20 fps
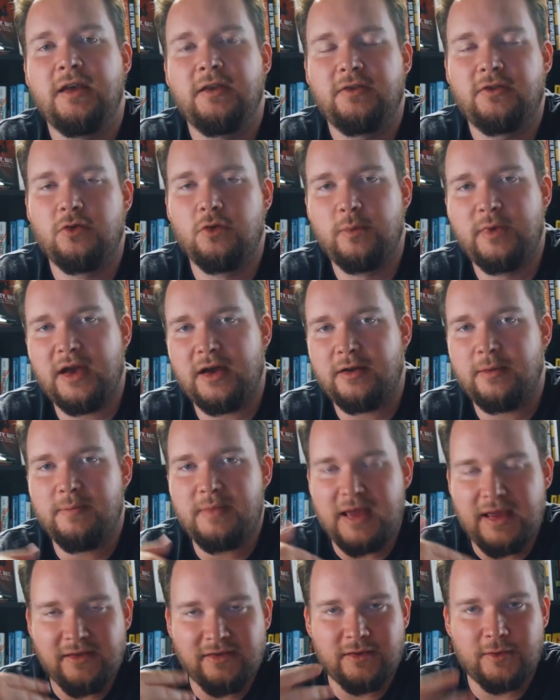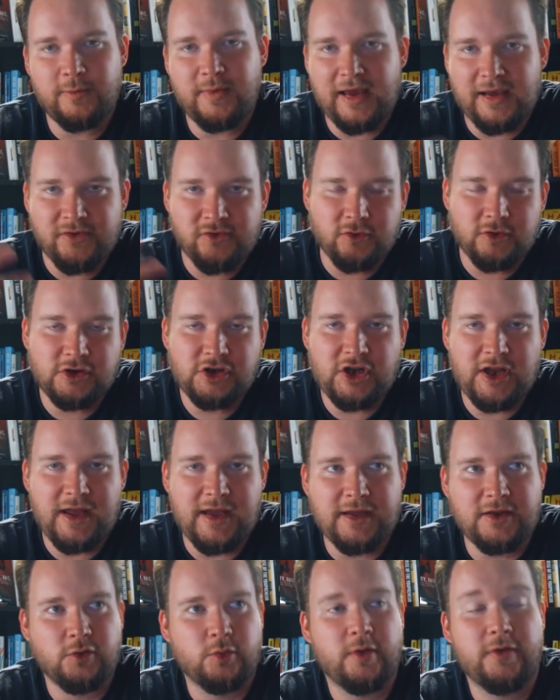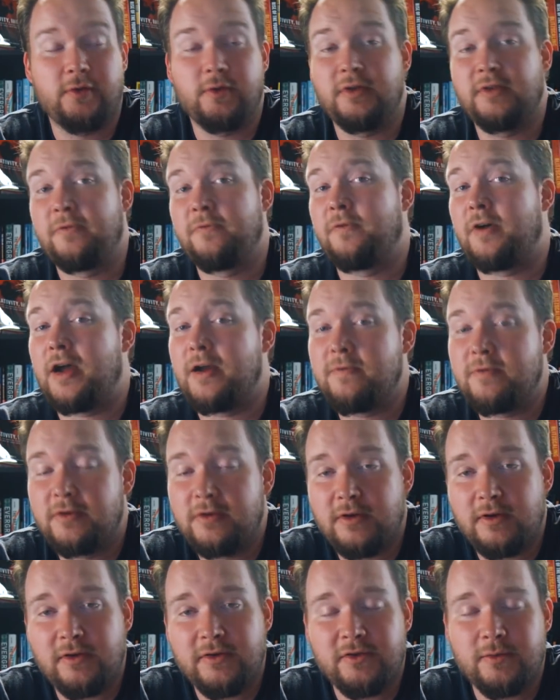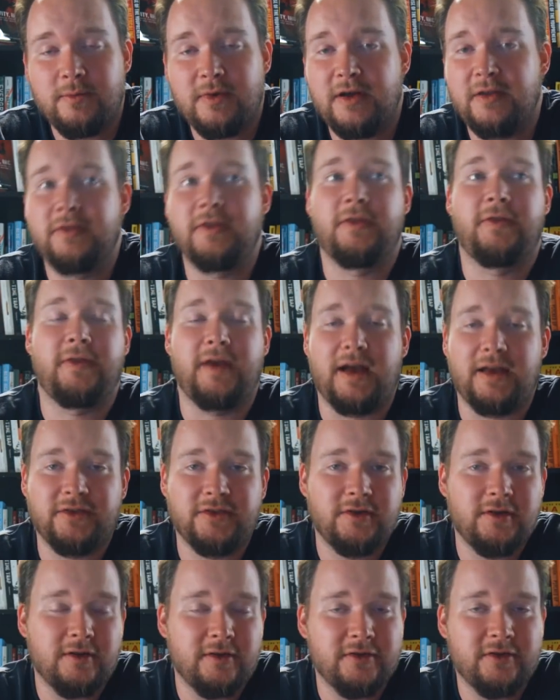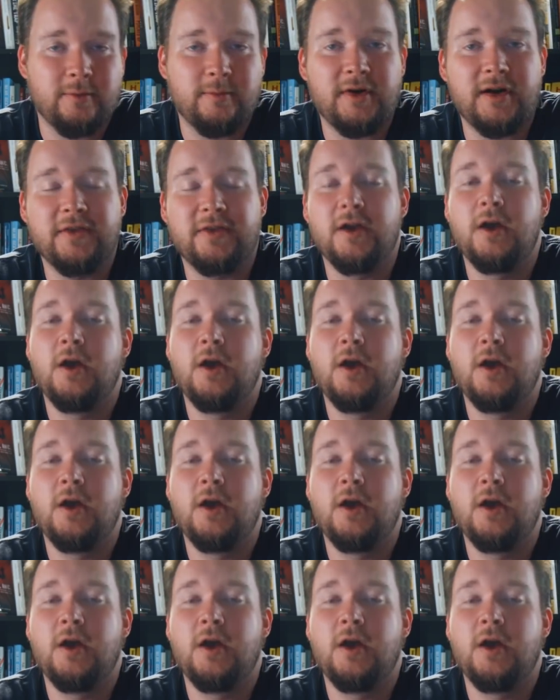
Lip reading: to be able to make some extra change, whether it's $500 a month, $1,000 a month,